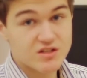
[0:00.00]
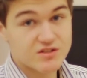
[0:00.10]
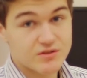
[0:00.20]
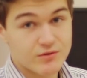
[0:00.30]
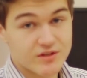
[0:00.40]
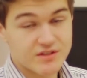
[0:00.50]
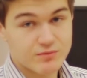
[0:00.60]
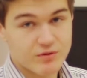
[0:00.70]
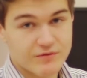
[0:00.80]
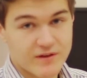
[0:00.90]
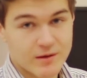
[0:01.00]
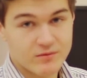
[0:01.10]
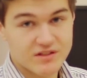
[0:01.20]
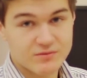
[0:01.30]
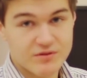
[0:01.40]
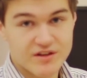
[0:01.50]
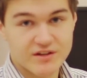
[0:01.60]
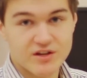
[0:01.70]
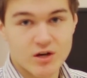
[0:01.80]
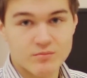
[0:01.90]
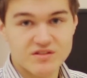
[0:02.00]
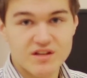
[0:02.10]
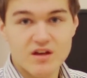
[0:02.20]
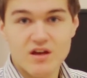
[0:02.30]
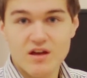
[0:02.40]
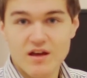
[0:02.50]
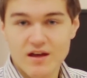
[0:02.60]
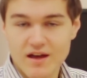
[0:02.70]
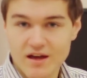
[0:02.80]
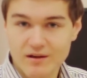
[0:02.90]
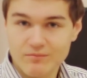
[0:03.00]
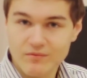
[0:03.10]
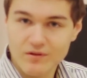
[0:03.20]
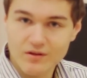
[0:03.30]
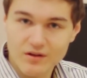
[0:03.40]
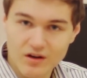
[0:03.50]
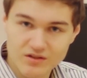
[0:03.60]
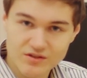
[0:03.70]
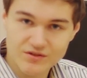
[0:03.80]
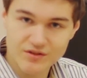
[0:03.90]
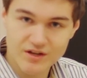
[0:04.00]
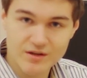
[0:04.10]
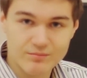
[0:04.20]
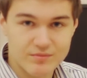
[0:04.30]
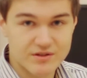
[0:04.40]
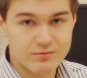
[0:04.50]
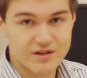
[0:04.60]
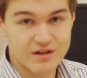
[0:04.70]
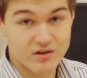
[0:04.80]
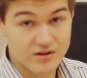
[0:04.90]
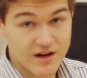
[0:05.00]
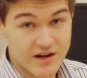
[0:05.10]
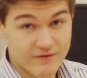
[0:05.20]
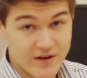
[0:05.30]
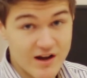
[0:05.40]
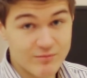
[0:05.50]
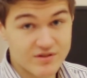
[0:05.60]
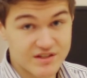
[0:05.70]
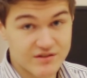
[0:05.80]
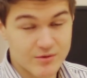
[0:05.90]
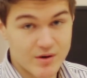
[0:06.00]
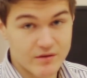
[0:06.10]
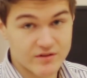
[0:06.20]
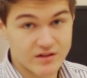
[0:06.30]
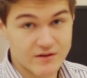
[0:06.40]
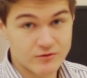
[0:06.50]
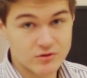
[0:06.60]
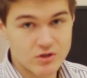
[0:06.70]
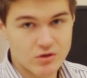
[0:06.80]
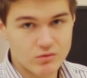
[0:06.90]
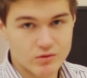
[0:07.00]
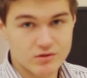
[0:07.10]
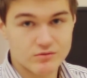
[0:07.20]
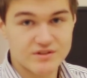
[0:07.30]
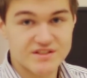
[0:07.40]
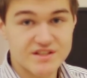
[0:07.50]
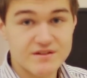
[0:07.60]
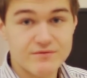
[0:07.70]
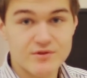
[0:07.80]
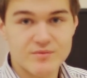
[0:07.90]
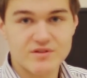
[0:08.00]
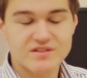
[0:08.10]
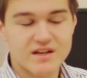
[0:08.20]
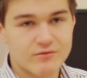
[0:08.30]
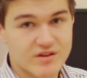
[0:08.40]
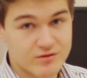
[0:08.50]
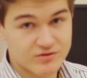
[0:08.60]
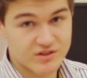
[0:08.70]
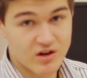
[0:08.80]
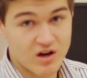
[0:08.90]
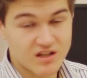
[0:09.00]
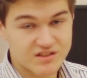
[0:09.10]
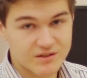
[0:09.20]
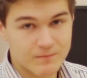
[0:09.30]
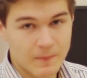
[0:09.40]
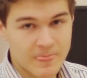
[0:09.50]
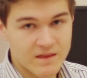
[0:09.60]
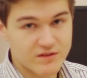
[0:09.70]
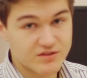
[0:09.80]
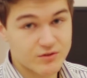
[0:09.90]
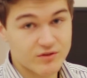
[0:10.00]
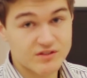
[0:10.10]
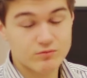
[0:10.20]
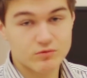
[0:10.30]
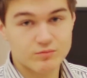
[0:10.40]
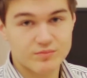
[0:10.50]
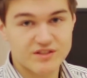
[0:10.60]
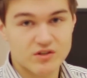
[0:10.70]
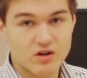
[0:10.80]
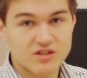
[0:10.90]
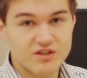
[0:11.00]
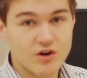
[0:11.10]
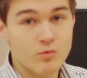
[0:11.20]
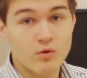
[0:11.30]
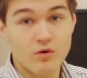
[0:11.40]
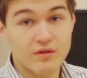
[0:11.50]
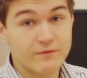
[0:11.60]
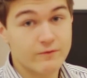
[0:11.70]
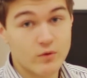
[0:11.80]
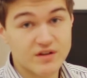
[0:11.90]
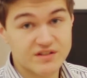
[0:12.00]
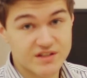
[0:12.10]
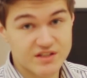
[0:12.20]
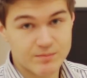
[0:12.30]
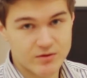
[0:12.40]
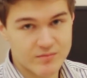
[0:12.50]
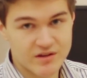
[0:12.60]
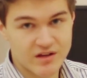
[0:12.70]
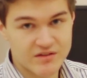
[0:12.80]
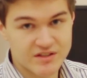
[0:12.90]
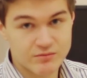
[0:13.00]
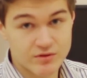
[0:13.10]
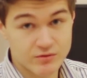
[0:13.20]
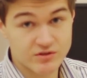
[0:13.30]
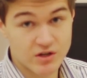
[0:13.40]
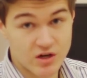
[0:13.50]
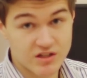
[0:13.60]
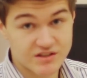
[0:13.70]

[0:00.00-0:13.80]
Students with families with incomes at 130 between 185% of the poverty level will receive their meals at a reduced cost. The students will be charged no more than 40 cents per meal at this reduced cost.